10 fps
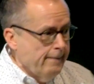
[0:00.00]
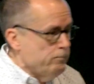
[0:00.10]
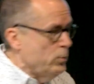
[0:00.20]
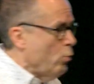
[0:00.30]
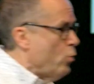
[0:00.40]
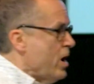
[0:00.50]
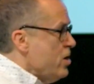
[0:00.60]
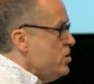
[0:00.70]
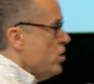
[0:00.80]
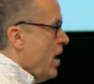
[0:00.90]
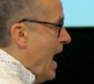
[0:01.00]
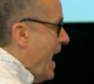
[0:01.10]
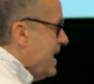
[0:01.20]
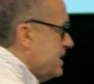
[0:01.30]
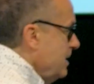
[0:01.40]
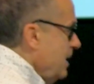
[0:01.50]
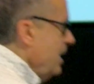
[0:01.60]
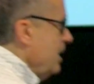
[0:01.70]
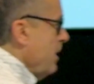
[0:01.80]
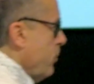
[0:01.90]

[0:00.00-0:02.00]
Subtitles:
But where you're at, in the